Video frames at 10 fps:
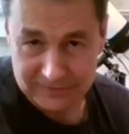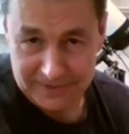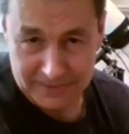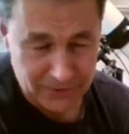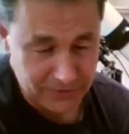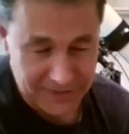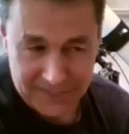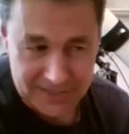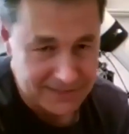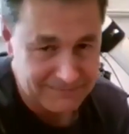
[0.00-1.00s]
The moon
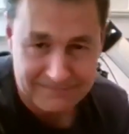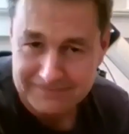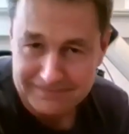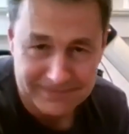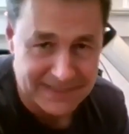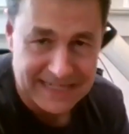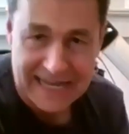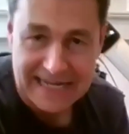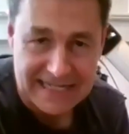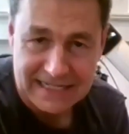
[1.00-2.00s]
is
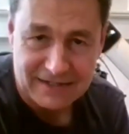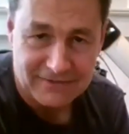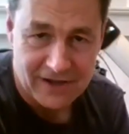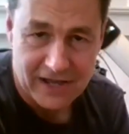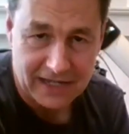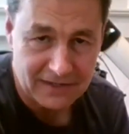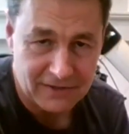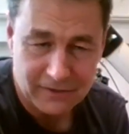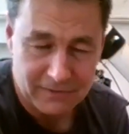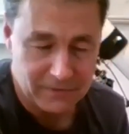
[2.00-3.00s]
dead easy to find
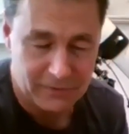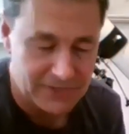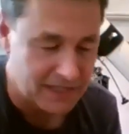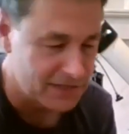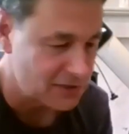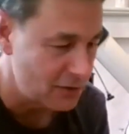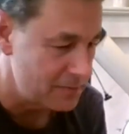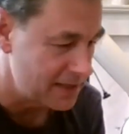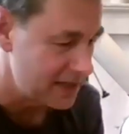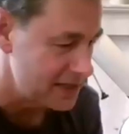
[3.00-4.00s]
through the telescope
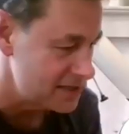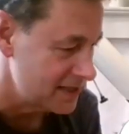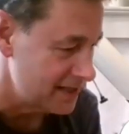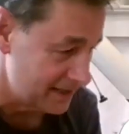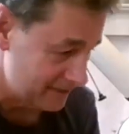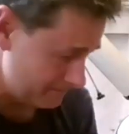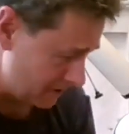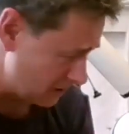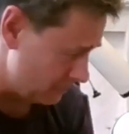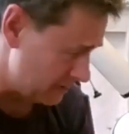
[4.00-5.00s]
because you
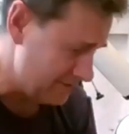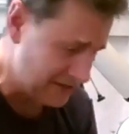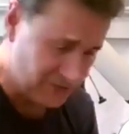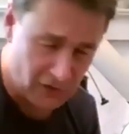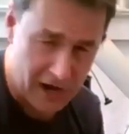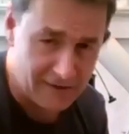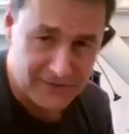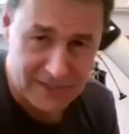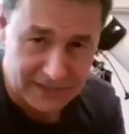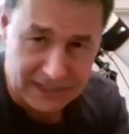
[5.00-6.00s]
know even if you're
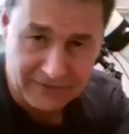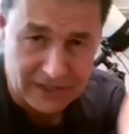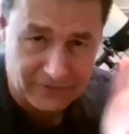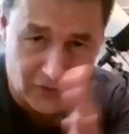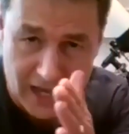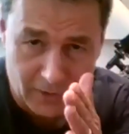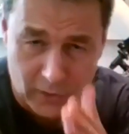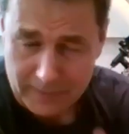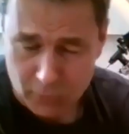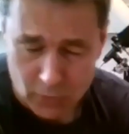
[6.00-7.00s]
off even if you're not
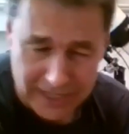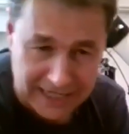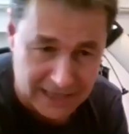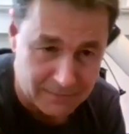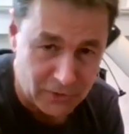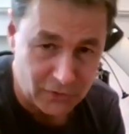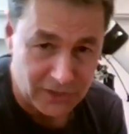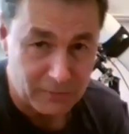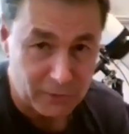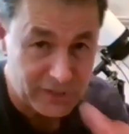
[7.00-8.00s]
quite pointing at the moon
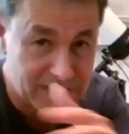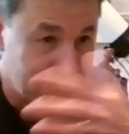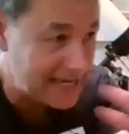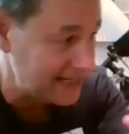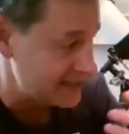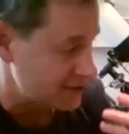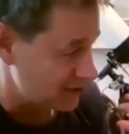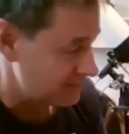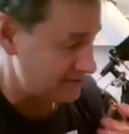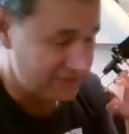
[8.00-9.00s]
the moon's light is going
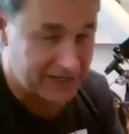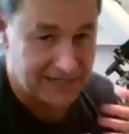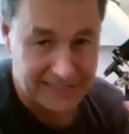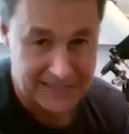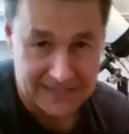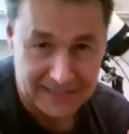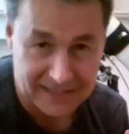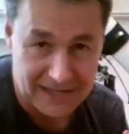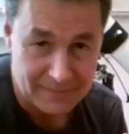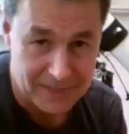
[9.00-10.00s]
to be flooding into the
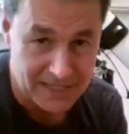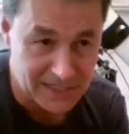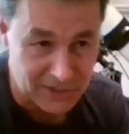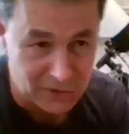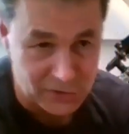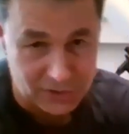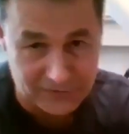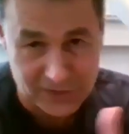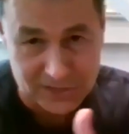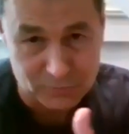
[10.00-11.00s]
eyepiece and you sort
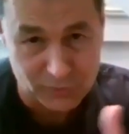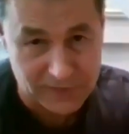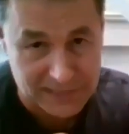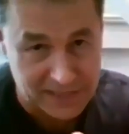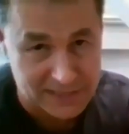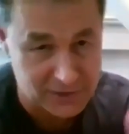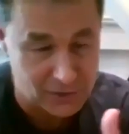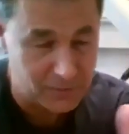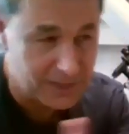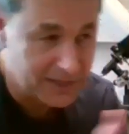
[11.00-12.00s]
of just move the
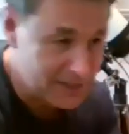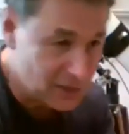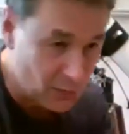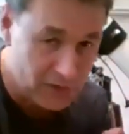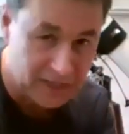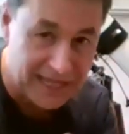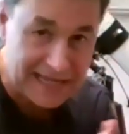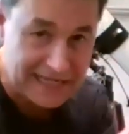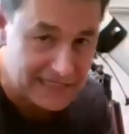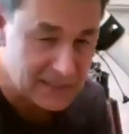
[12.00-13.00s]
telescope to where the
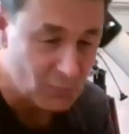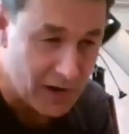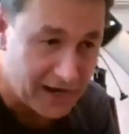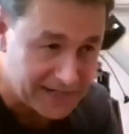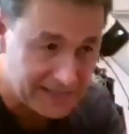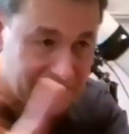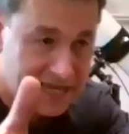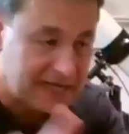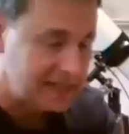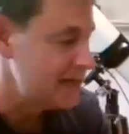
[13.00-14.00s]
light is walk into the
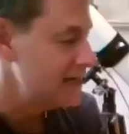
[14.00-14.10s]
light